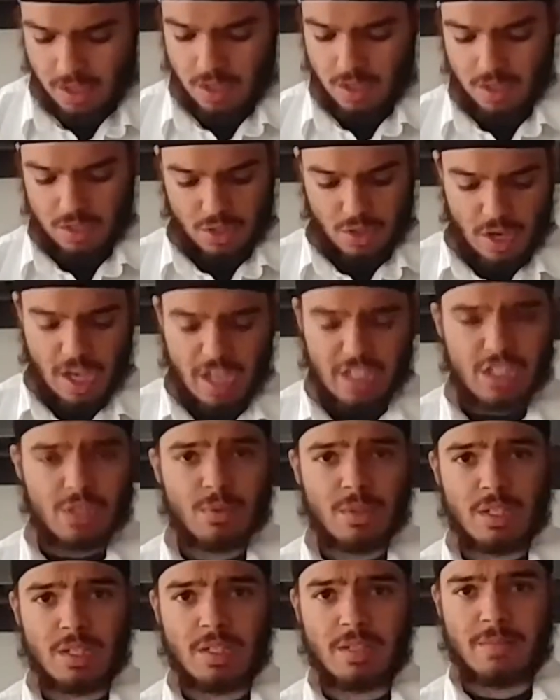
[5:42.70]
You actually
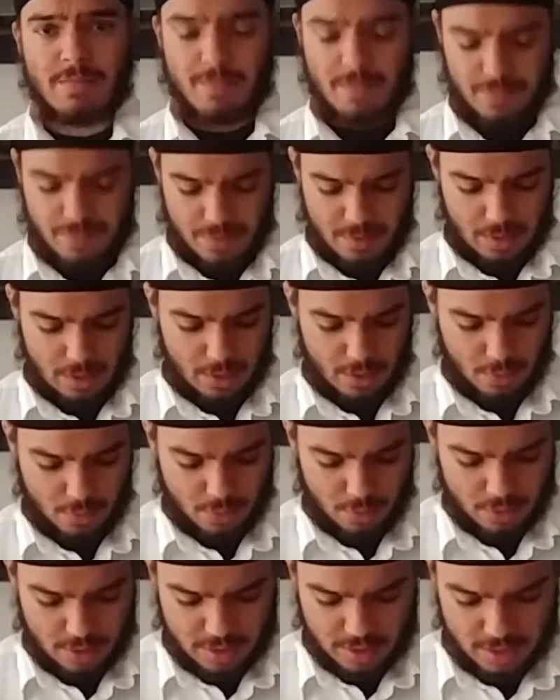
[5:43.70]
wanna, roll
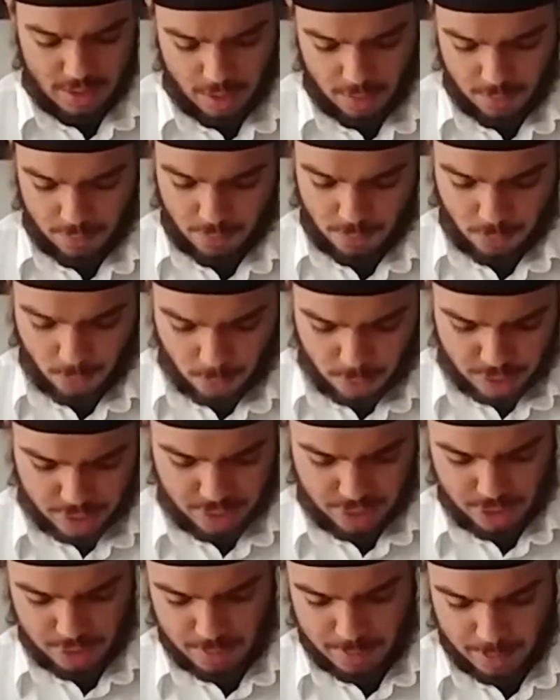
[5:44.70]
this out 4 inches
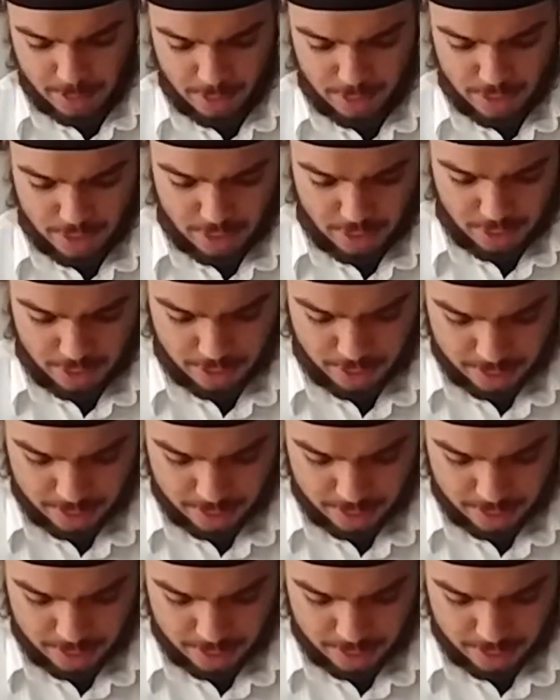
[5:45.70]
bigger than your,